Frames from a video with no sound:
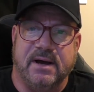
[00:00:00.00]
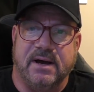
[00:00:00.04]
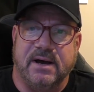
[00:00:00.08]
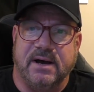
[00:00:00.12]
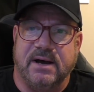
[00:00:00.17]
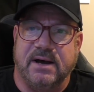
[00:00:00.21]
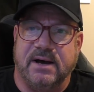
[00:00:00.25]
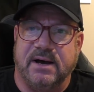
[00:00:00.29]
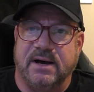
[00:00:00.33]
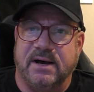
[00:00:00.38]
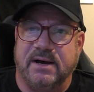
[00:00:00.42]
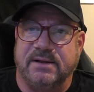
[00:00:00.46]

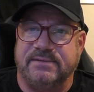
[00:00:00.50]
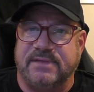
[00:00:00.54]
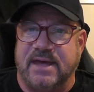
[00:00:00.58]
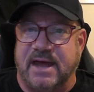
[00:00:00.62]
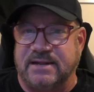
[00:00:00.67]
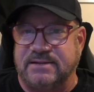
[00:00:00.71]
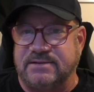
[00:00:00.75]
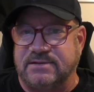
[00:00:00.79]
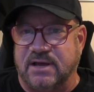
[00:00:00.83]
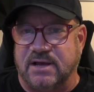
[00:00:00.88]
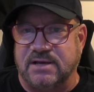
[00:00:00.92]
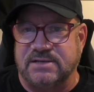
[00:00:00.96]
Uh,
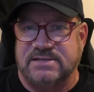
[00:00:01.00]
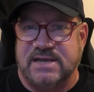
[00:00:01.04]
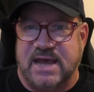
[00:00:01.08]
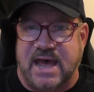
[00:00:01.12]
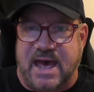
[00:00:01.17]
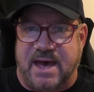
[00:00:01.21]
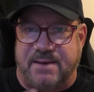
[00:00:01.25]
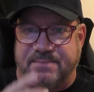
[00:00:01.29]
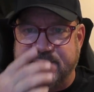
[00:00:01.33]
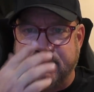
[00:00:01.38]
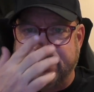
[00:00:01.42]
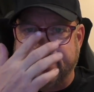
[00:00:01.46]
that does
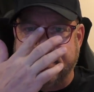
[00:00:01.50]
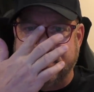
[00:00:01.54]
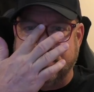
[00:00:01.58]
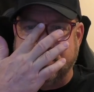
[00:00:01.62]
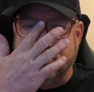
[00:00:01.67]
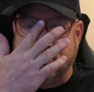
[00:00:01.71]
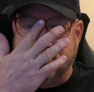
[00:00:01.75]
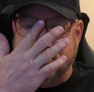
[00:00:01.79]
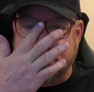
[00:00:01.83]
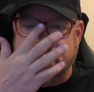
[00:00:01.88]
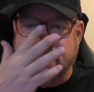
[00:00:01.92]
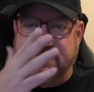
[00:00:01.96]
happen, but
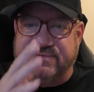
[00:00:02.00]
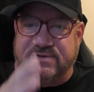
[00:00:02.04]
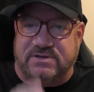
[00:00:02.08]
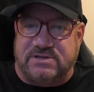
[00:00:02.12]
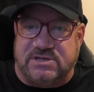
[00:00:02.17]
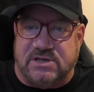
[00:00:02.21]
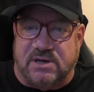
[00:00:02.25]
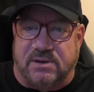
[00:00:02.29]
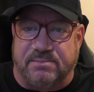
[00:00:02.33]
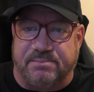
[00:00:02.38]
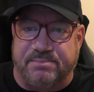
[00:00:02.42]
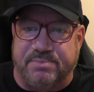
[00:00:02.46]
usually if
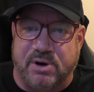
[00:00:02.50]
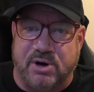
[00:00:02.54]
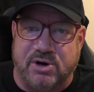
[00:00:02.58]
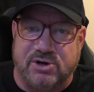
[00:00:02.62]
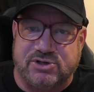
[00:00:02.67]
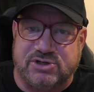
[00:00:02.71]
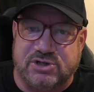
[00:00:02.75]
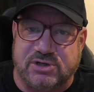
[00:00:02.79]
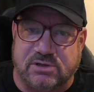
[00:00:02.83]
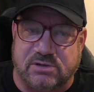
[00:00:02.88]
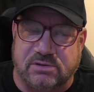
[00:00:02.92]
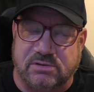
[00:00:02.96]
it's something
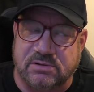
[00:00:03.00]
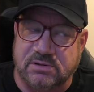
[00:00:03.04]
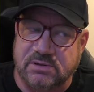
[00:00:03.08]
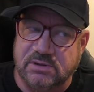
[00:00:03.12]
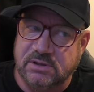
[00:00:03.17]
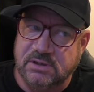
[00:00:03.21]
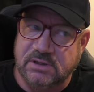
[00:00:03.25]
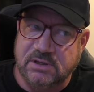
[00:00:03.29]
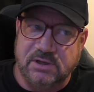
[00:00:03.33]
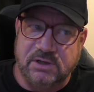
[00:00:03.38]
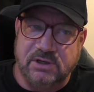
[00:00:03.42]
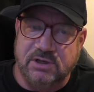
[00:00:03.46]
personal,
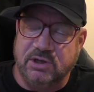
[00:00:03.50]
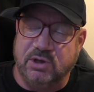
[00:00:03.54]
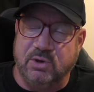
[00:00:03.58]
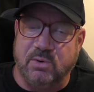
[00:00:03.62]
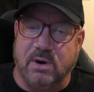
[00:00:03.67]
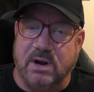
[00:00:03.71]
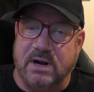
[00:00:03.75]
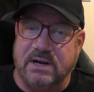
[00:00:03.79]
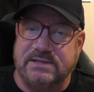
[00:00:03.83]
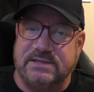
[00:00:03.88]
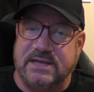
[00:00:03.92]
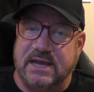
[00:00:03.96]
you
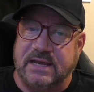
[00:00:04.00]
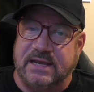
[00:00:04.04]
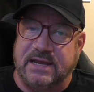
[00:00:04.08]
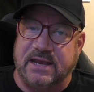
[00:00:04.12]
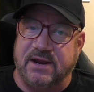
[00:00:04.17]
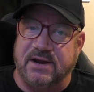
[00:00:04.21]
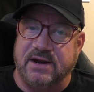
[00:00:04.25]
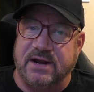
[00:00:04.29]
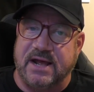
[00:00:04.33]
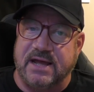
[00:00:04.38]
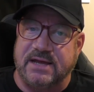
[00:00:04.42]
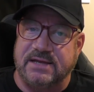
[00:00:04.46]
want to take
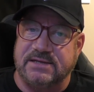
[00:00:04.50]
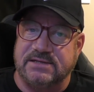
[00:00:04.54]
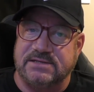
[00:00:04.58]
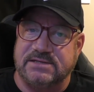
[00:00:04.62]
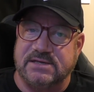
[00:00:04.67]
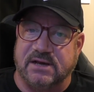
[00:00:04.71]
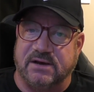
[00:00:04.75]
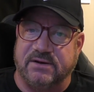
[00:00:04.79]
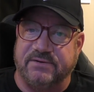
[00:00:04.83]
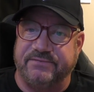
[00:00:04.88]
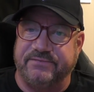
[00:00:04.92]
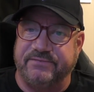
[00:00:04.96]
care of that
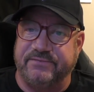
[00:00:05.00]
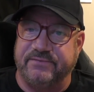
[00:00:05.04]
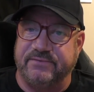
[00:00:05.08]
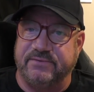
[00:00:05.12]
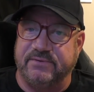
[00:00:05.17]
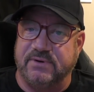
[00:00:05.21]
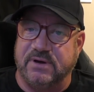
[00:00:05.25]
yourself.